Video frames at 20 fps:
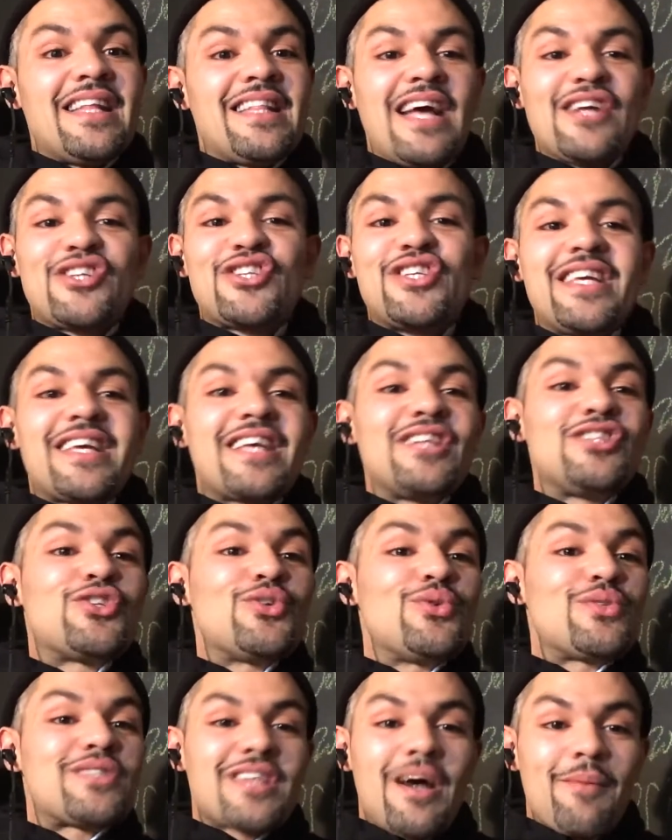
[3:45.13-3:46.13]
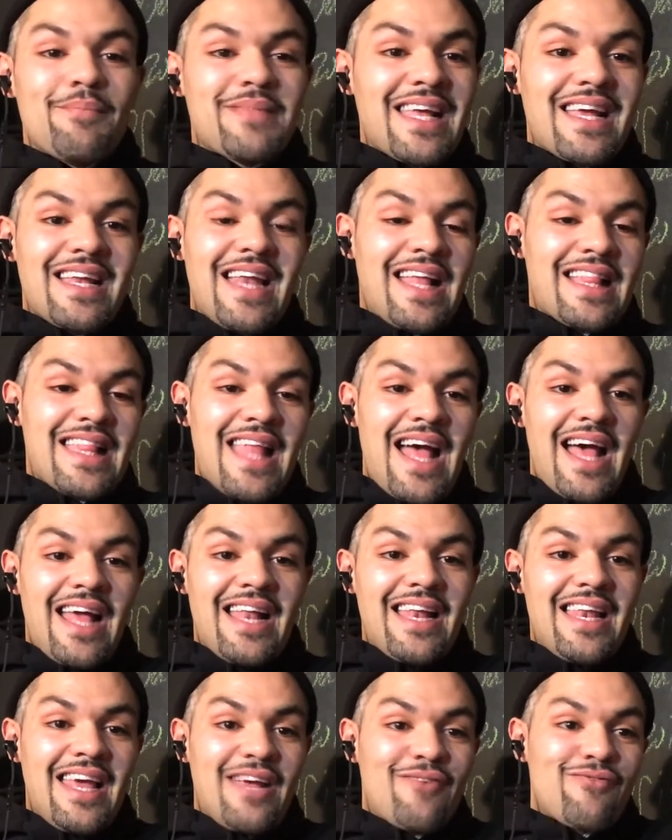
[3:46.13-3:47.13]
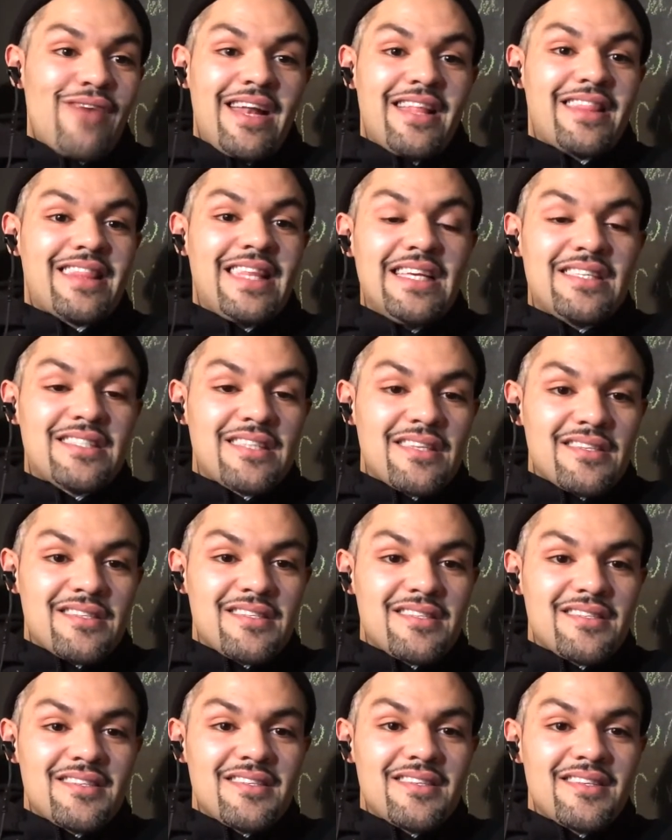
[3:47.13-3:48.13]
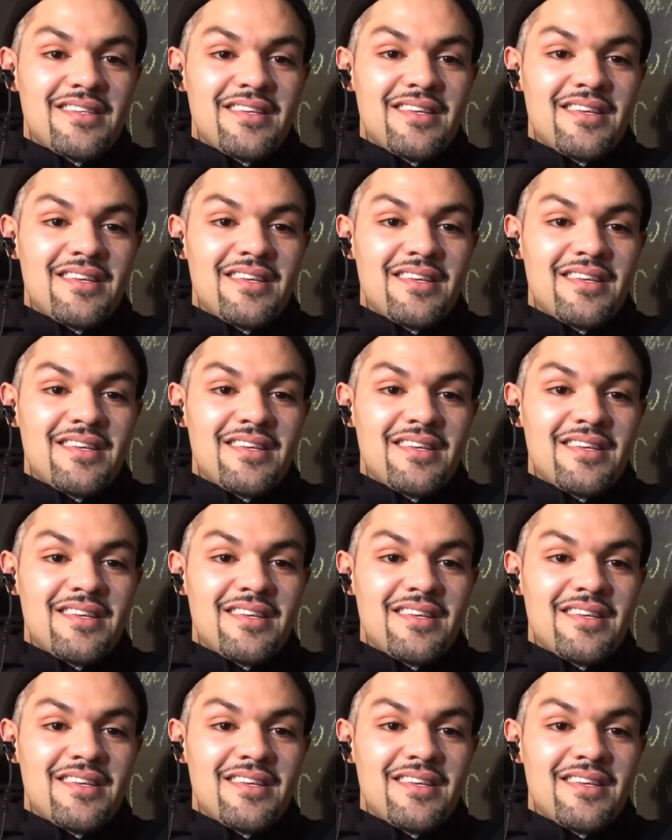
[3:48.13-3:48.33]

that she can do something like that, like write a thesis.